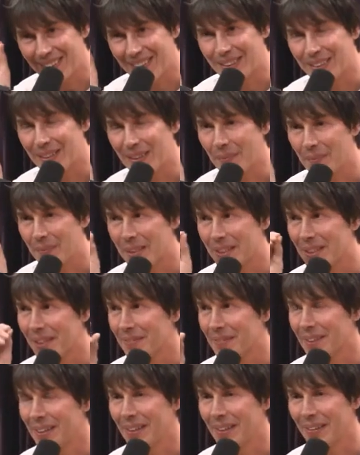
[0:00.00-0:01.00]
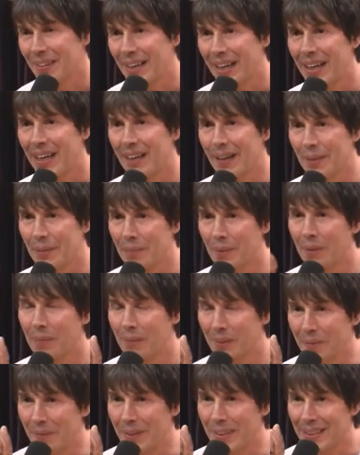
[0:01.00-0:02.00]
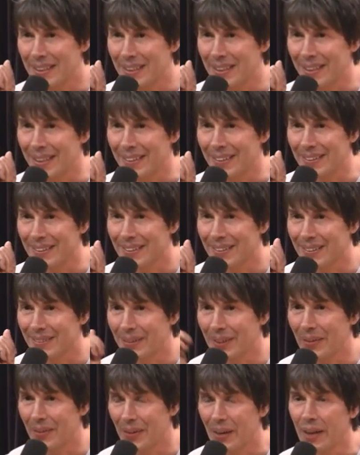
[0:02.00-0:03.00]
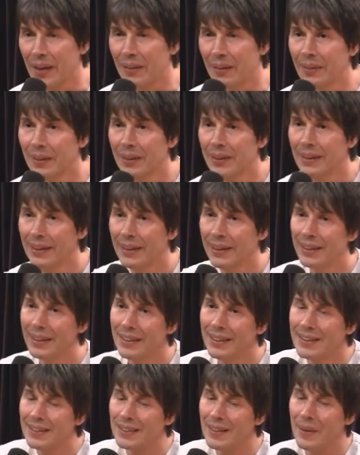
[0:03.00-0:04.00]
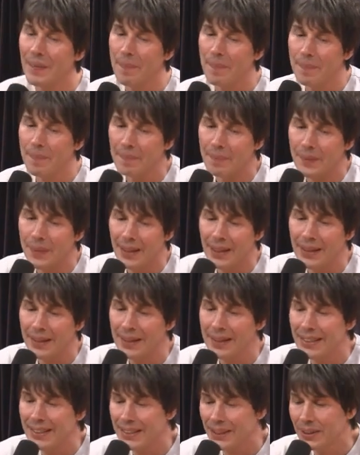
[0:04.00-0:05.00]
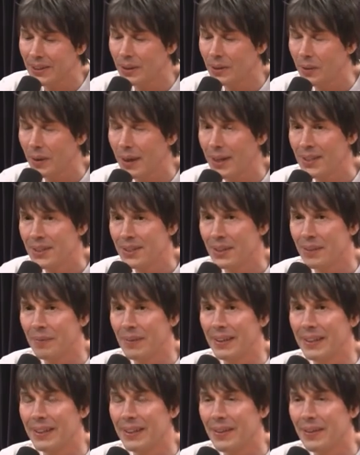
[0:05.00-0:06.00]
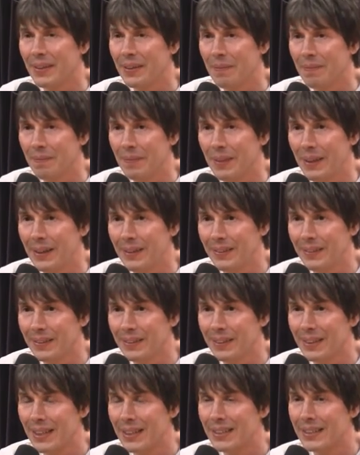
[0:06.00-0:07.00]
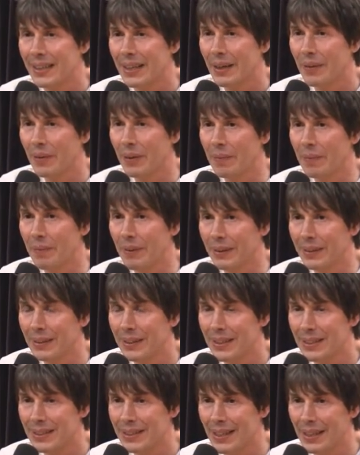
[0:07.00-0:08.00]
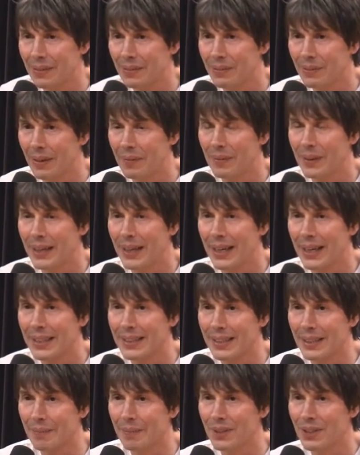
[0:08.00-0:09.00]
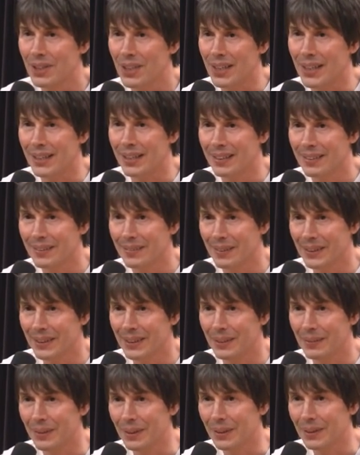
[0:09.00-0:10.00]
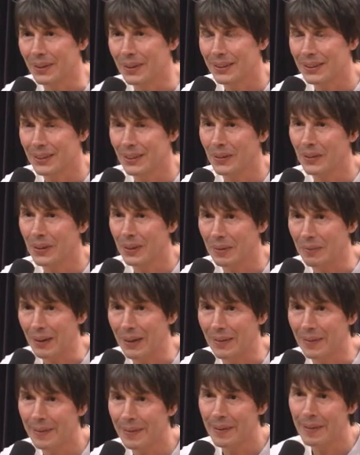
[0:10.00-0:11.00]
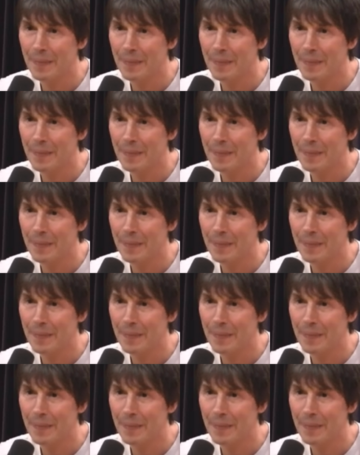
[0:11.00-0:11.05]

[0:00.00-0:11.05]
So it's often called a hard problem in science. We don't know. So it's a good question whether you can build, let's say you want to build a self-replicating machine, which is what you're talking about,